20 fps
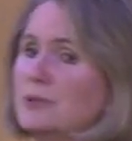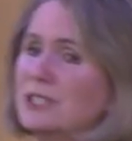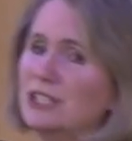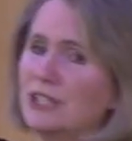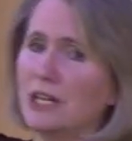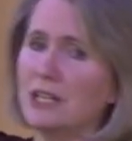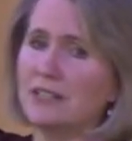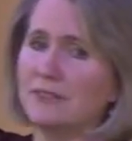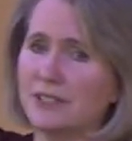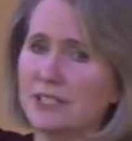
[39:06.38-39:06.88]
which
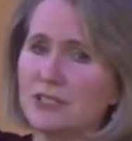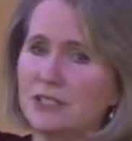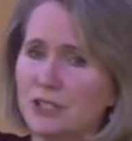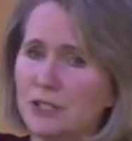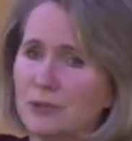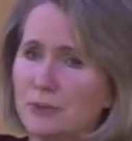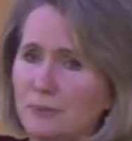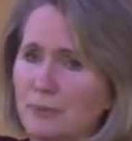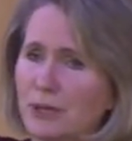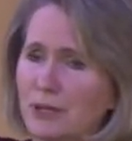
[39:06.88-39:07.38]
all of us
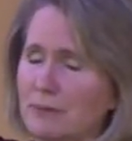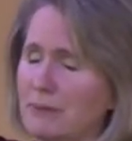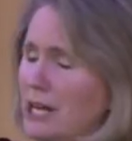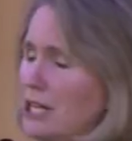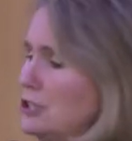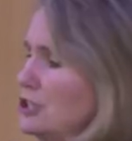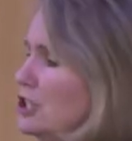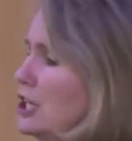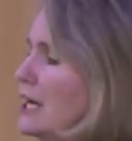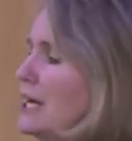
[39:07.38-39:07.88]
do pretty
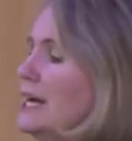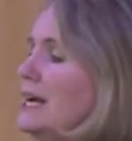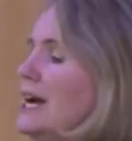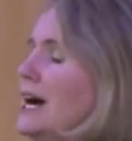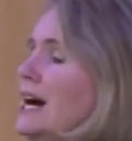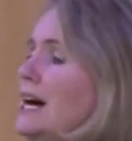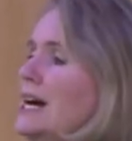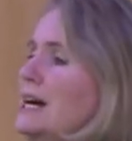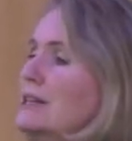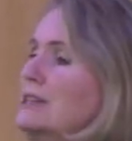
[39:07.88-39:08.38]
much,
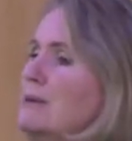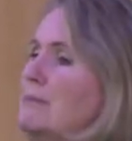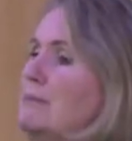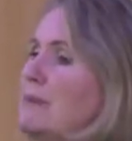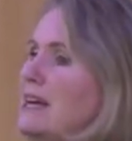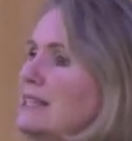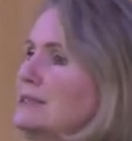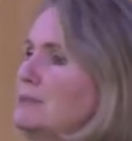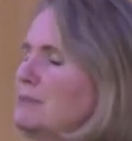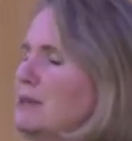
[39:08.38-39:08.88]
uh, the
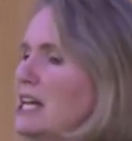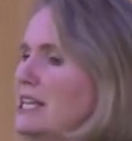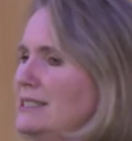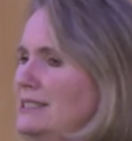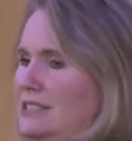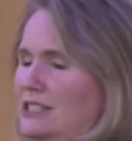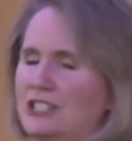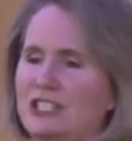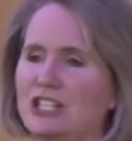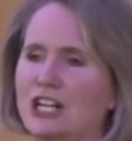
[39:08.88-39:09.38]
best
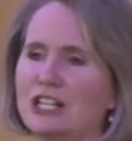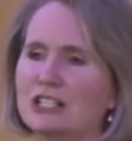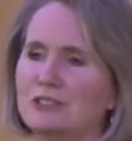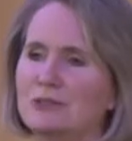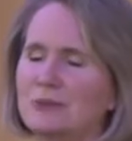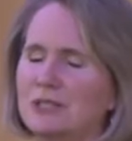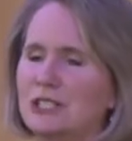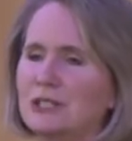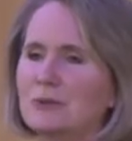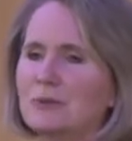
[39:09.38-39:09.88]
place to start
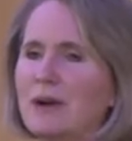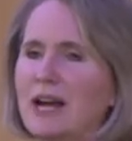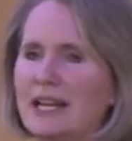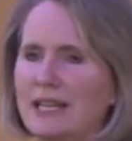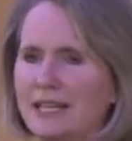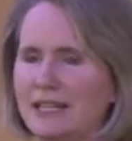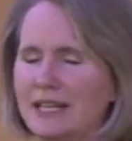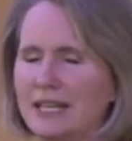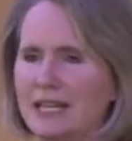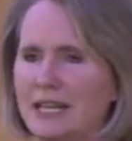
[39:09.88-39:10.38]
is when you're
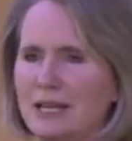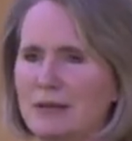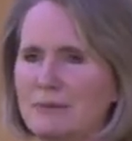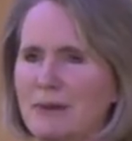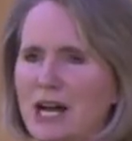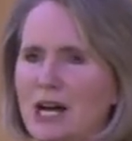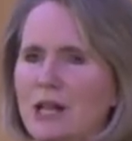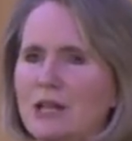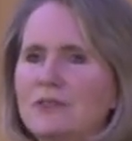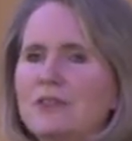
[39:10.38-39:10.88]
writing an
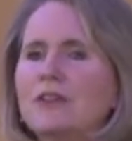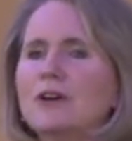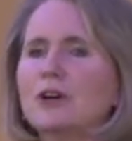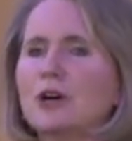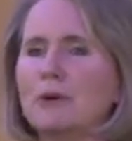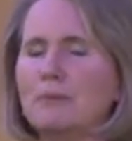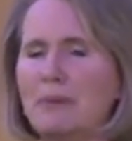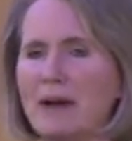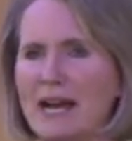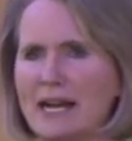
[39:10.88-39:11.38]
email,
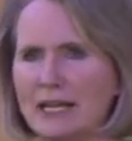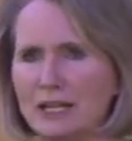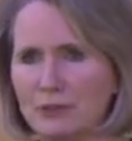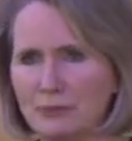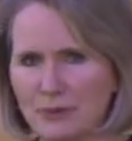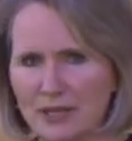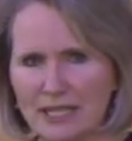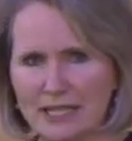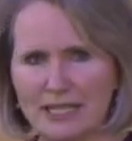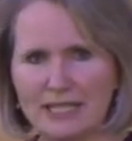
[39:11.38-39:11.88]
go back
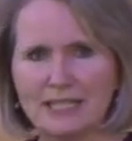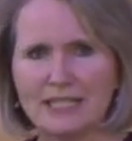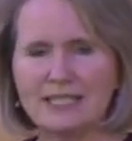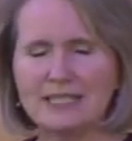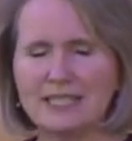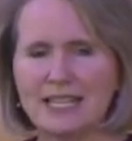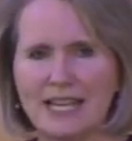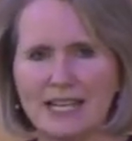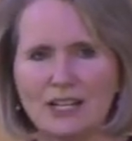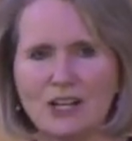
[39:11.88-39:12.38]
and read it
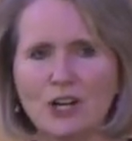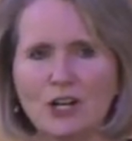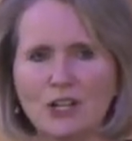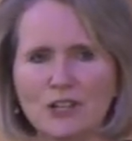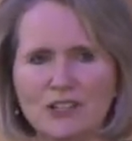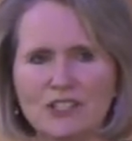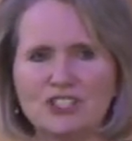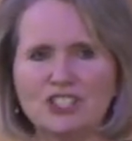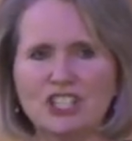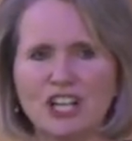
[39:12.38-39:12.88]
and take all
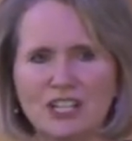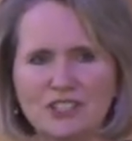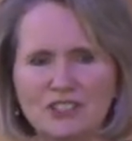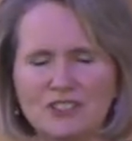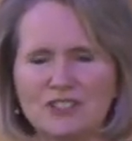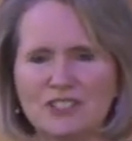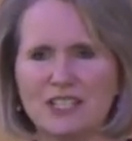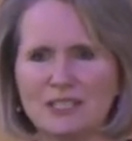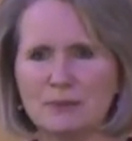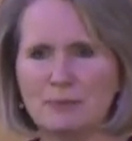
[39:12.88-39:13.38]
the
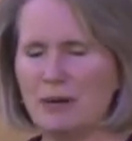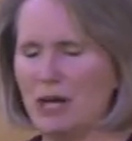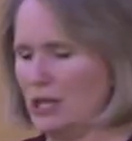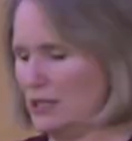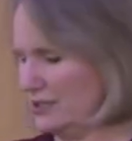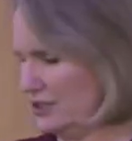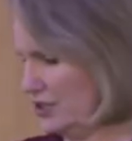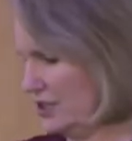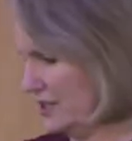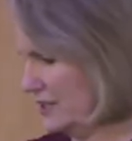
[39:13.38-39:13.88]
justs and
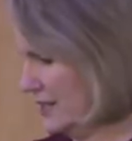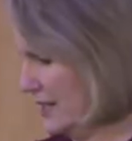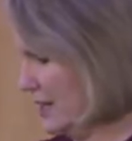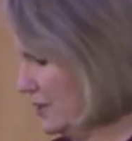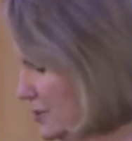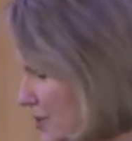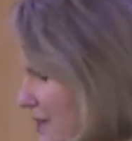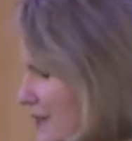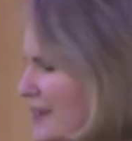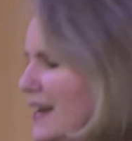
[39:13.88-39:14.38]
apologies out.